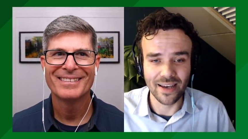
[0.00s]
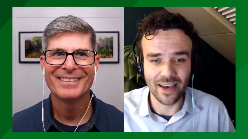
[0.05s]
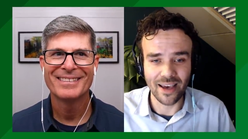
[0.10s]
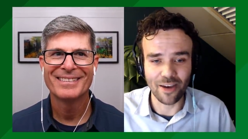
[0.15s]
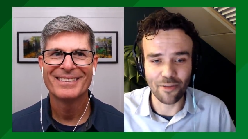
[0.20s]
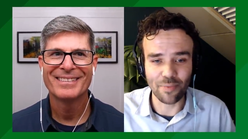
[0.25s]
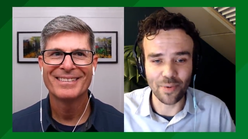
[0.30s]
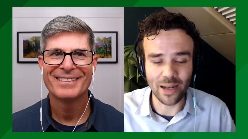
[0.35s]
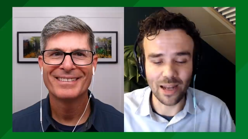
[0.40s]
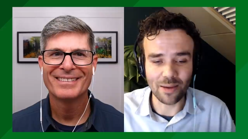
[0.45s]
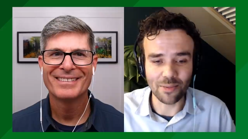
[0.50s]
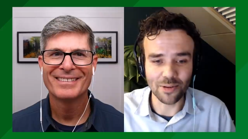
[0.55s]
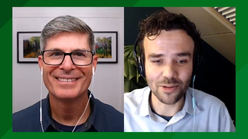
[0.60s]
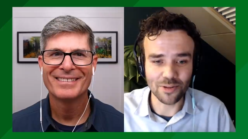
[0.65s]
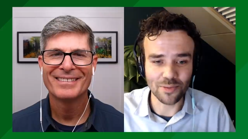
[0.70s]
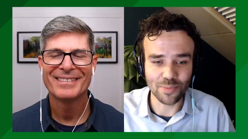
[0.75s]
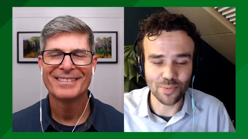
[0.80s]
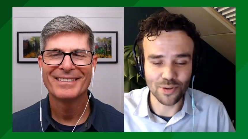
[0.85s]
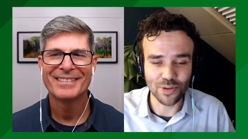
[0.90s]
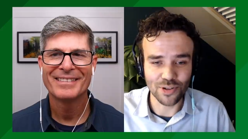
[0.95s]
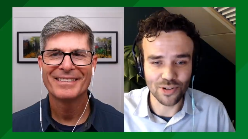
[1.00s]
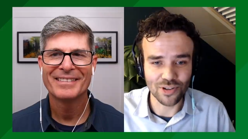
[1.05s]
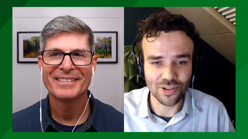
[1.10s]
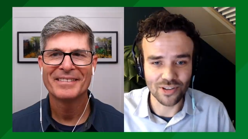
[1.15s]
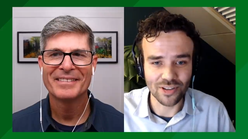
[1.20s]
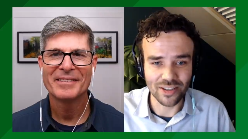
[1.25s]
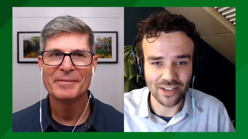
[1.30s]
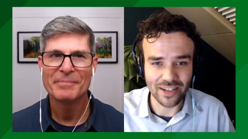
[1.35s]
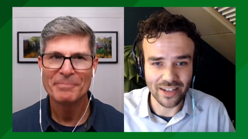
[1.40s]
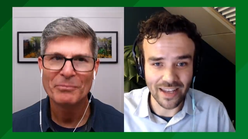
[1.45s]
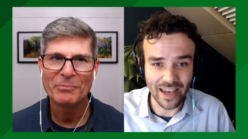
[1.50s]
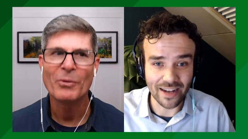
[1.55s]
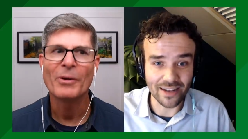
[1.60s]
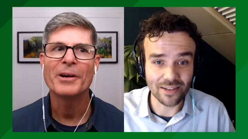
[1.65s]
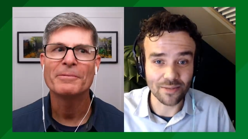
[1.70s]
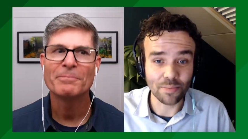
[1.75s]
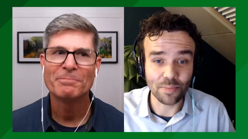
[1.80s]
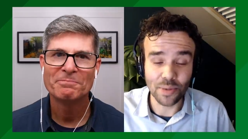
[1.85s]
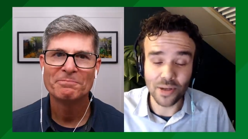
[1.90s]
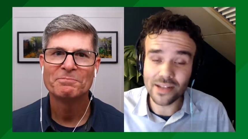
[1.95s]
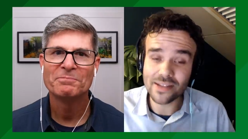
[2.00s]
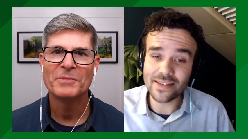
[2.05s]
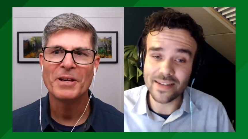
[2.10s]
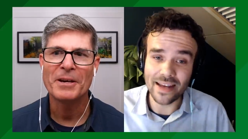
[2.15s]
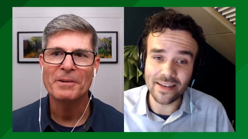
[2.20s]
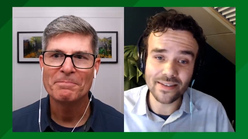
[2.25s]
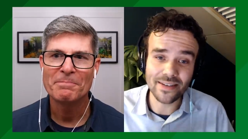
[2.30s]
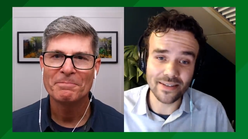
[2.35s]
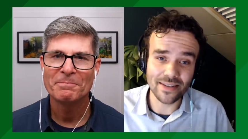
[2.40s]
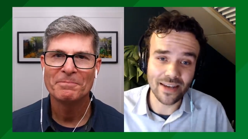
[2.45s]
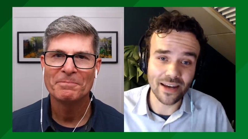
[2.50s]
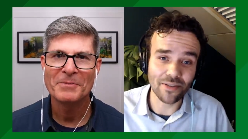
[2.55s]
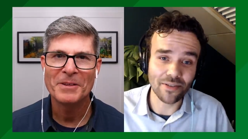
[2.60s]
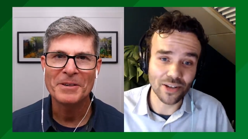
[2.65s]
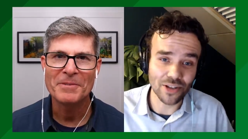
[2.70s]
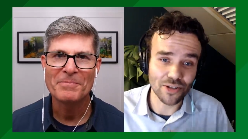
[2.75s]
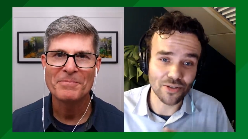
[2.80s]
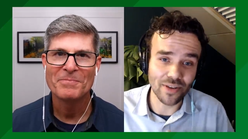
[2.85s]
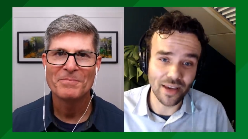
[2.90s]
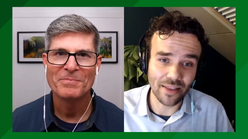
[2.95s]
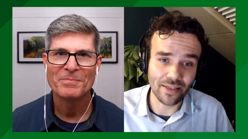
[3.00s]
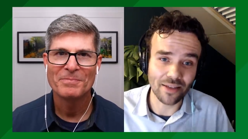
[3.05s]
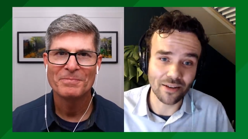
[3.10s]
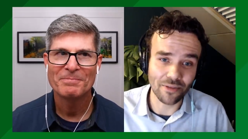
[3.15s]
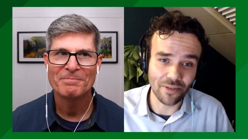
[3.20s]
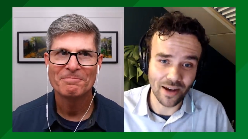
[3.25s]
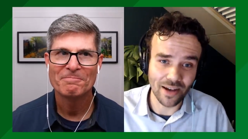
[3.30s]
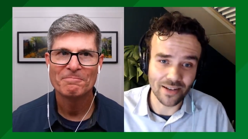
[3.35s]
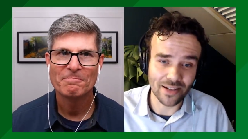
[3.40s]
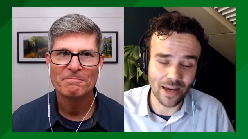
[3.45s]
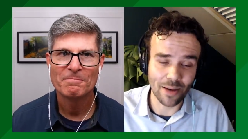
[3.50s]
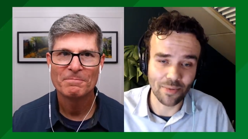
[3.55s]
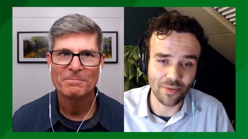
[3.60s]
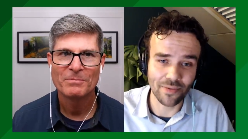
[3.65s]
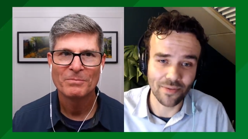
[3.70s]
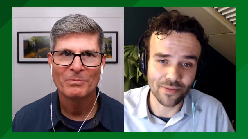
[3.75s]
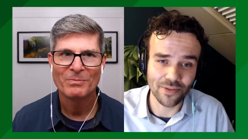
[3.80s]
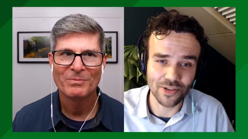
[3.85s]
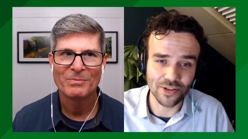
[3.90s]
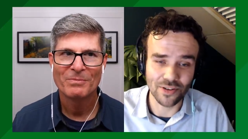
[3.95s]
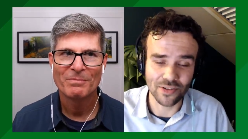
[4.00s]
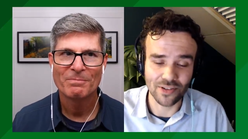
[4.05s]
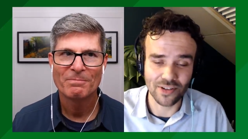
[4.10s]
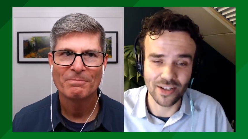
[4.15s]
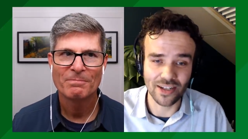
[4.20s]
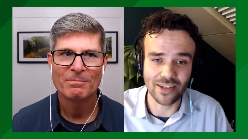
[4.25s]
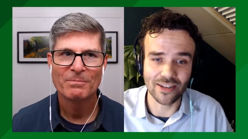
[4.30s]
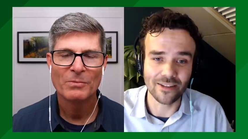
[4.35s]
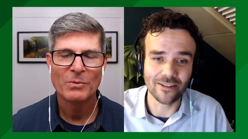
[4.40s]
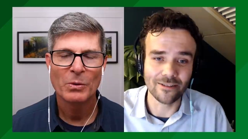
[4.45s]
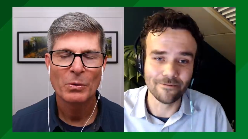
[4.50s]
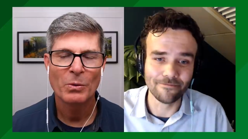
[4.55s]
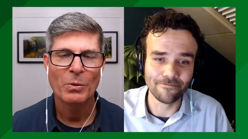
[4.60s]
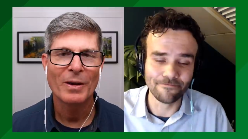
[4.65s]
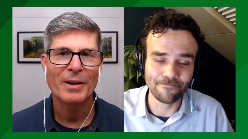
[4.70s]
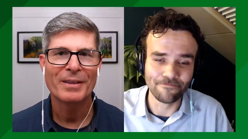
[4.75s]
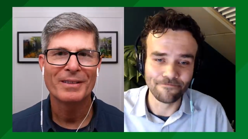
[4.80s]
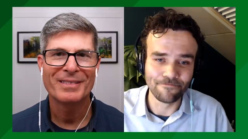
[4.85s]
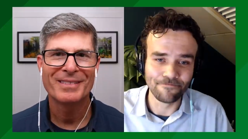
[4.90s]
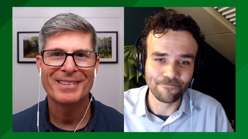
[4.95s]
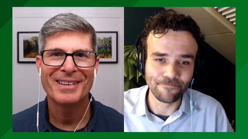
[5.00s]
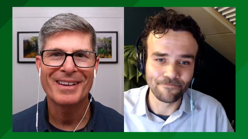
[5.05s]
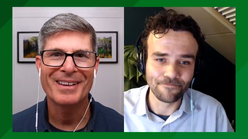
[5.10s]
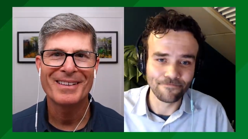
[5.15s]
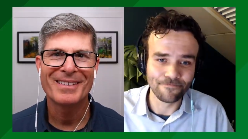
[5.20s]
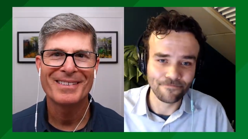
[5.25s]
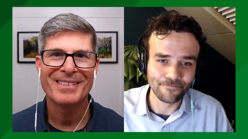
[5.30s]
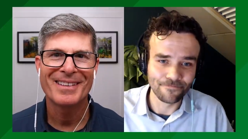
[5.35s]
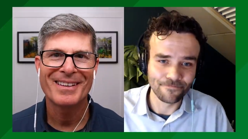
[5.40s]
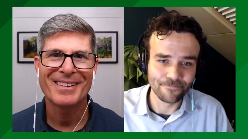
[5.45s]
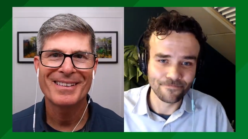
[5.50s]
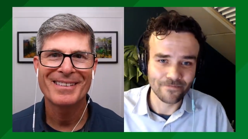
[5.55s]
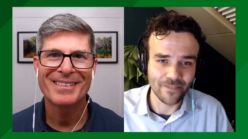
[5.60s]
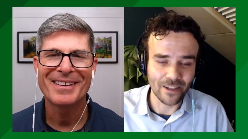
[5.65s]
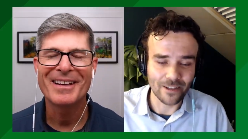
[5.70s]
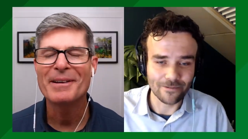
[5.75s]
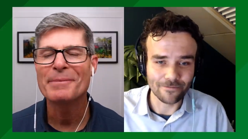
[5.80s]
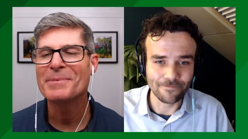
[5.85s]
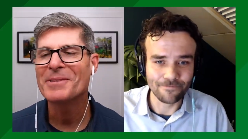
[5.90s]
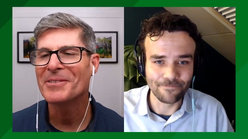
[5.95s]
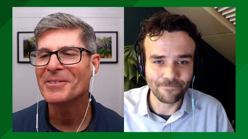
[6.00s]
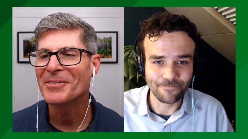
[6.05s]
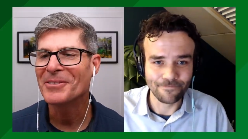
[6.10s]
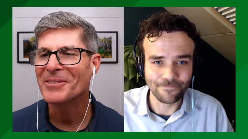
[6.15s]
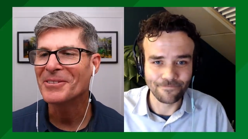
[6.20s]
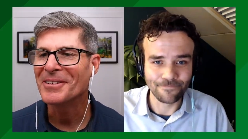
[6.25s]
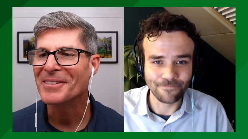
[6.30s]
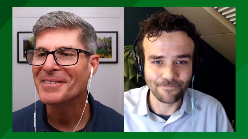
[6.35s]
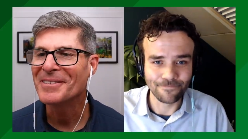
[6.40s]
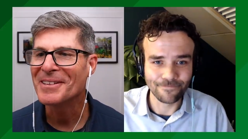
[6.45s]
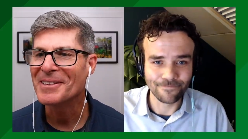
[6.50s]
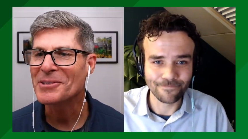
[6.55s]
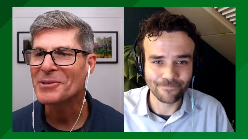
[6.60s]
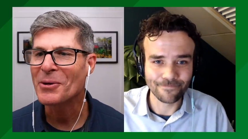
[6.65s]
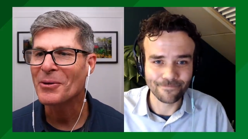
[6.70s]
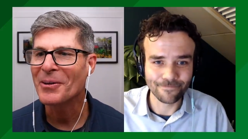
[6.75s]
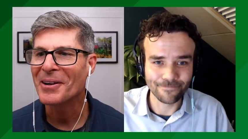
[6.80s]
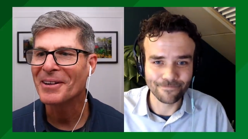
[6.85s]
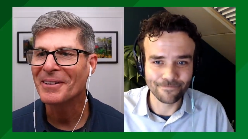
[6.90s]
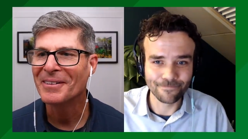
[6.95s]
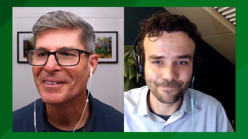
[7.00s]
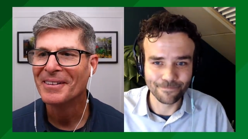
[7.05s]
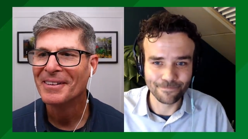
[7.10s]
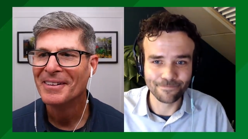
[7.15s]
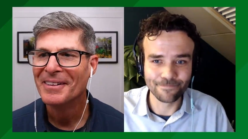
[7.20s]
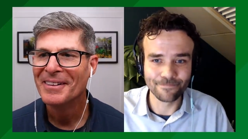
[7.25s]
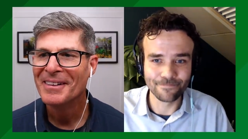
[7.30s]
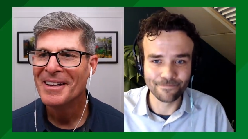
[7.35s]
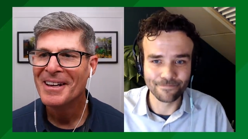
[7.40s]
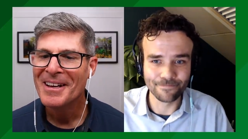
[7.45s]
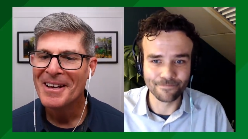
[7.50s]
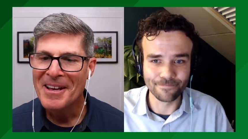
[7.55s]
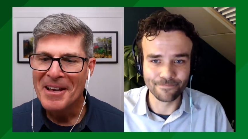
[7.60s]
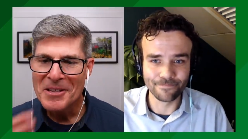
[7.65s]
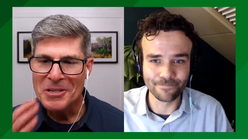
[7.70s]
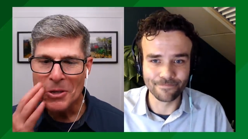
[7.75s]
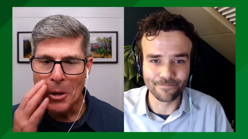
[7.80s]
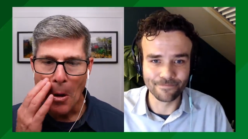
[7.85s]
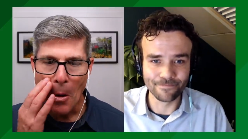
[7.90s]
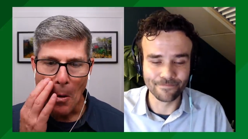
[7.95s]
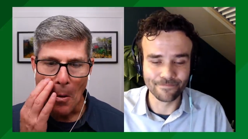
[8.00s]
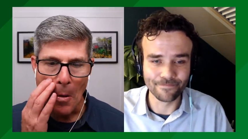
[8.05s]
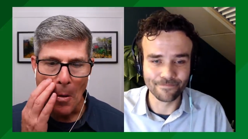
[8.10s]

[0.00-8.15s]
Speaker 1: have been able to push yet but it's yeah. necessary to get the right type of infrastructure in right yeah yeah absolutely yeah. that's great
Speaker 2: so